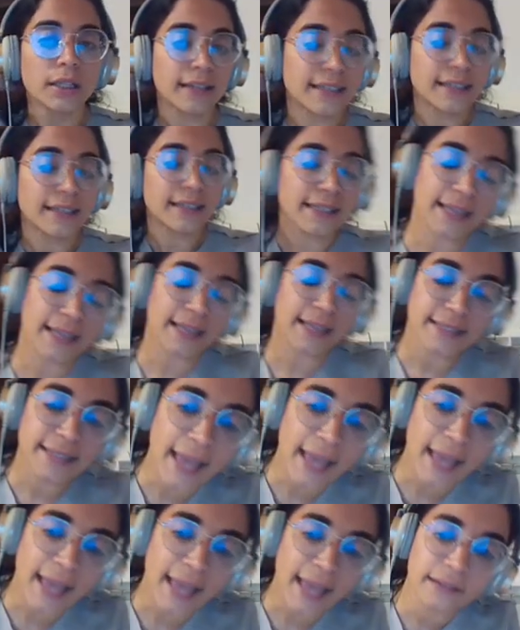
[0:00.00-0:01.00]
So guys, as I
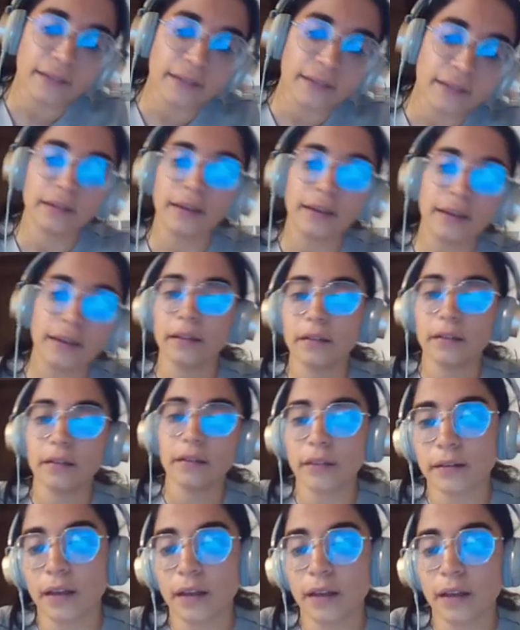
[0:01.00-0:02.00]
said, you can
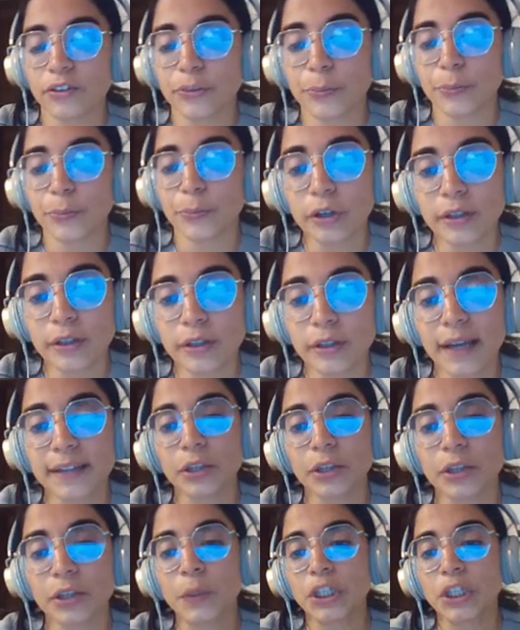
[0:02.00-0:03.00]
do the dot
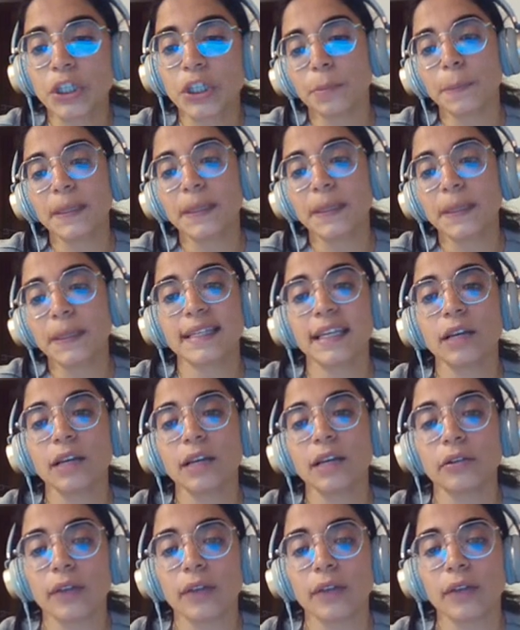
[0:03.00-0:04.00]
product equation. P is
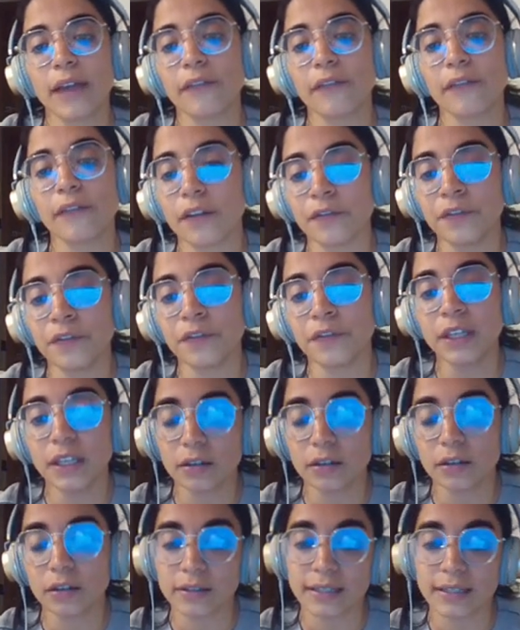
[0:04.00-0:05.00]
equal to
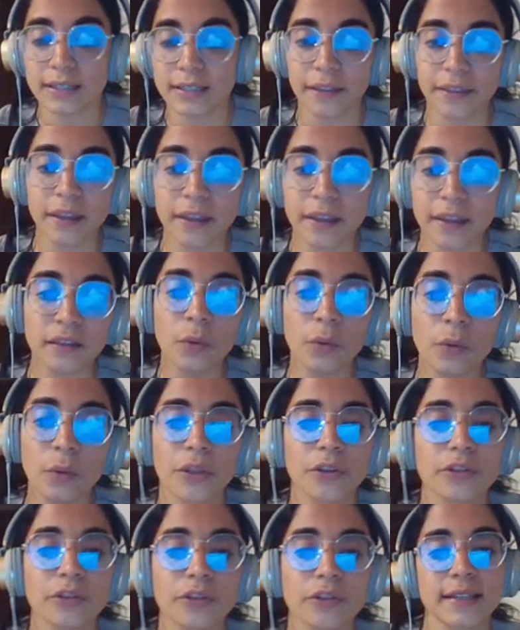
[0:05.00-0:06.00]
Fv cosine theta,
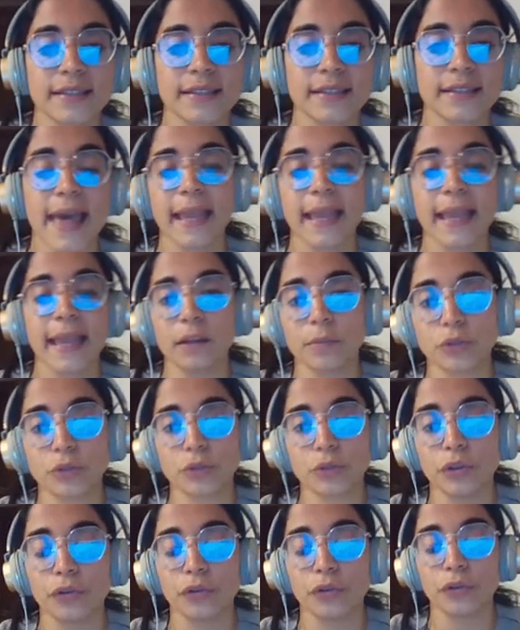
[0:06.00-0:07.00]
where theta is the angle
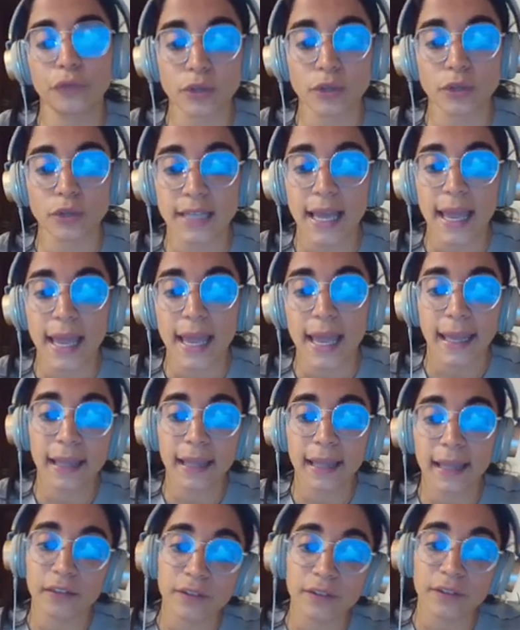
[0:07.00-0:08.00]
between the force
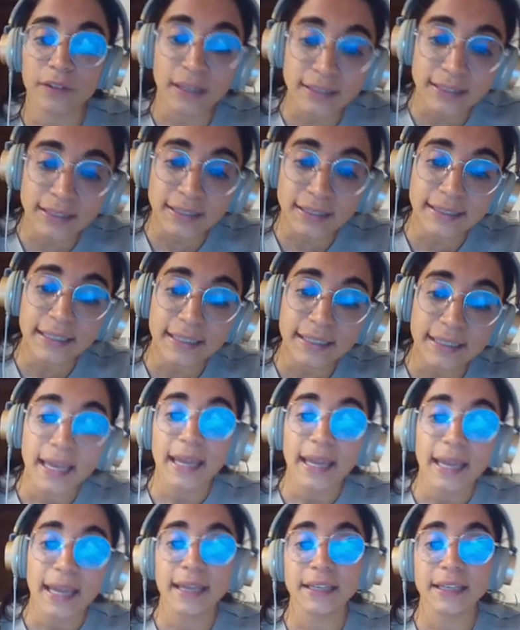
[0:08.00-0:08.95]
and the velocity.